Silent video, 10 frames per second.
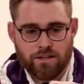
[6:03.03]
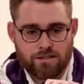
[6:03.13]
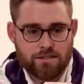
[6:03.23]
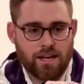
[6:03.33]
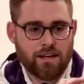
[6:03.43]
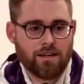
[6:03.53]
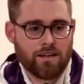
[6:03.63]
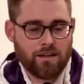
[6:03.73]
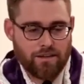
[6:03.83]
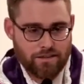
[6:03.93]
to extend
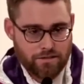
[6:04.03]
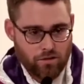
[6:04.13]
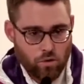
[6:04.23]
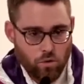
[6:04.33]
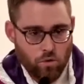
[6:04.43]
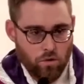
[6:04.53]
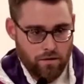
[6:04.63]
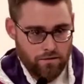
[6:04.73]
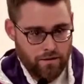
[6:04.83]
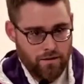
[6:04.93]
into this
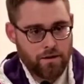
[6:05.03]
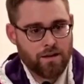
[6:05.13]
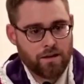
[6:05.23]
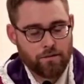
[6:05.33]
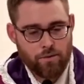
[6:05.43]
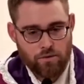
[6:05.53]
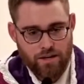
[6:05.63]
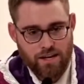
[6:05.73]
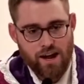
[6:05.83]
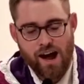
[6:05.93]
whole community.